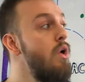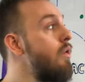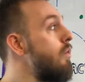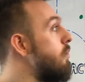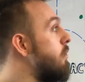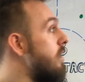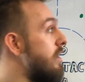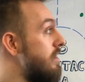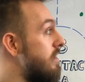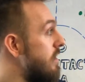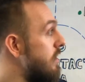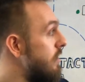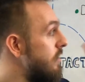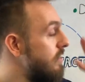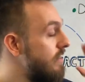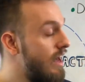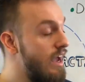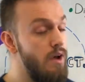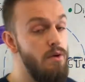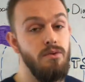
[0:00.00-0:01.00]
With
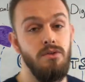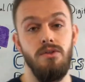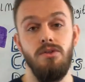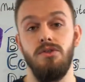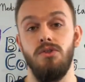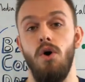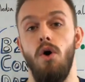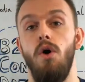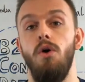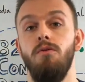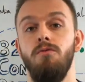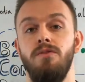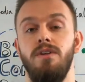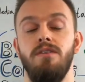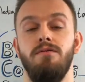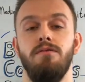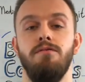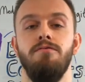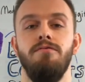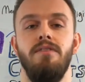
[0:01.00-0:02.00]
thousands of
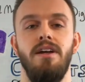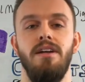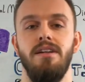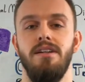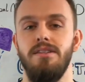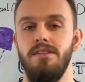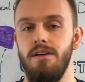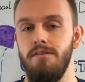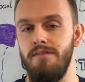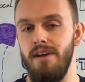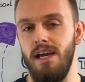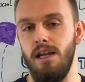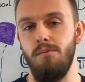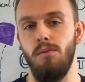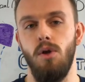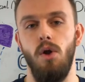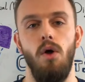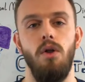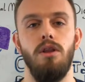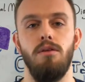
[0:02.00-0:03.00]
different vendors
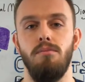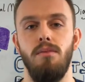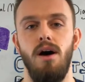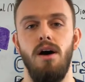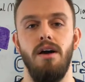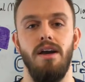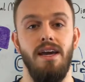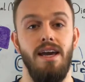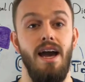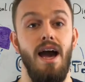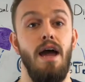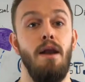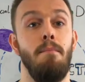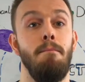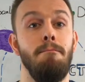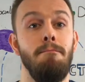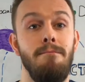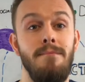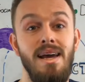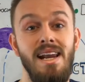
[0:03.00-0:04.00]
available on the market
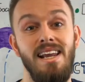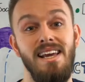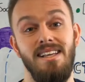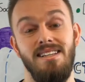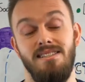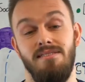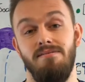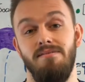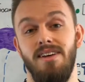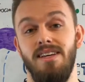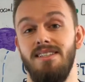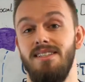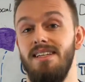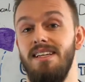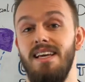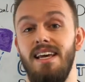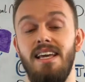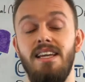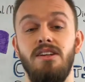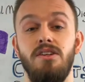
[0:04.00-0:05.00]
and millions invested
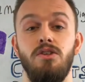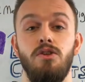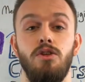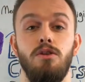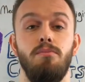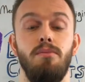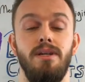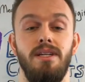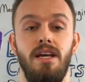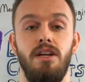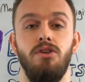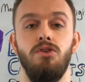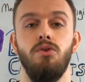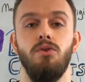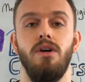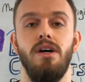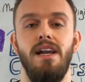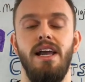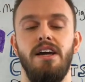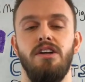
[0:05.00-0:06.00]
into the potential
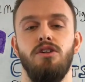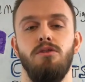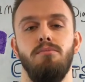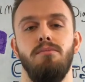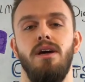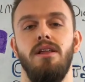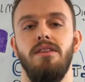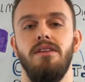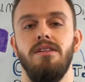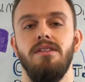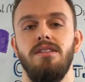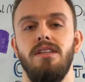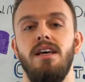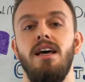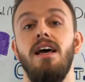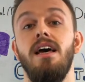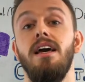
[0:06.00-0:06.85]
collection methods,